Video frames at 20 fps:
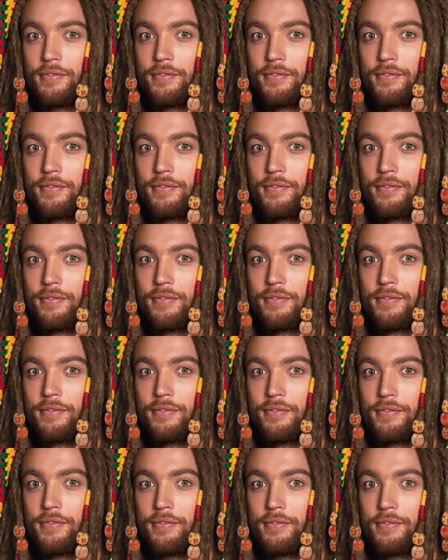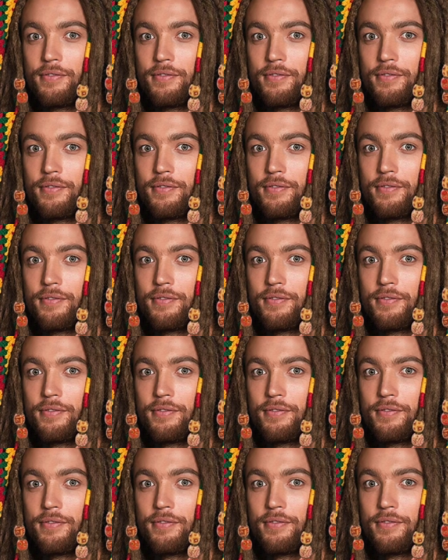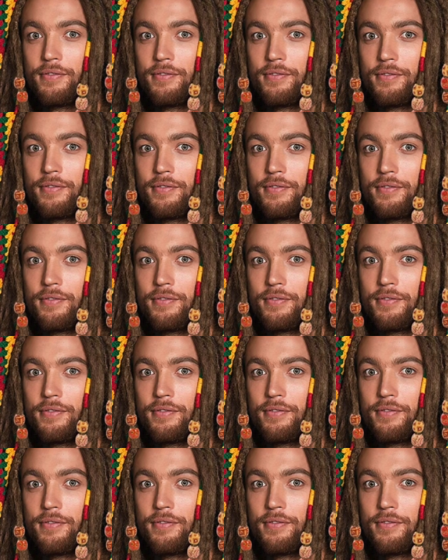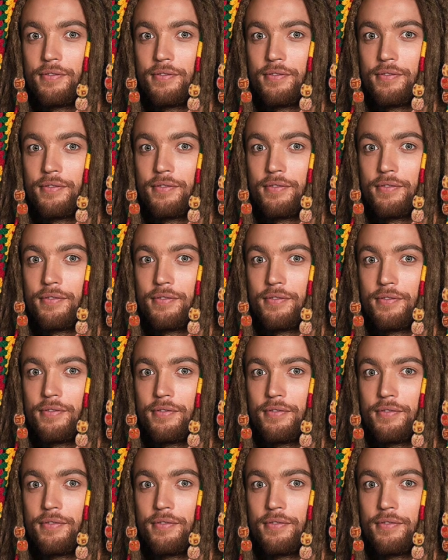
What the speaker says: The person shown says nothing.